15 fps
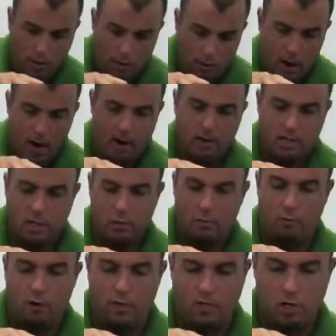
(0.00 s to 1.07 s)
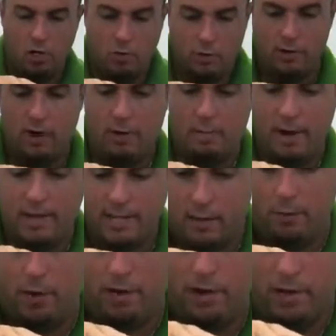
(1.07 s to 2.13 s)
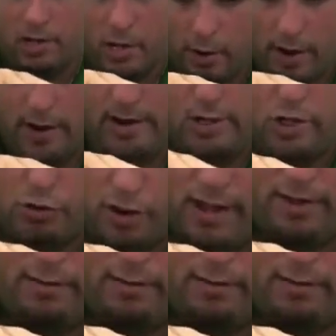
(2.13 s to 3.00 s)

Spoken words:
mug, so as soon as we're done mixing, we can just go ahead and drink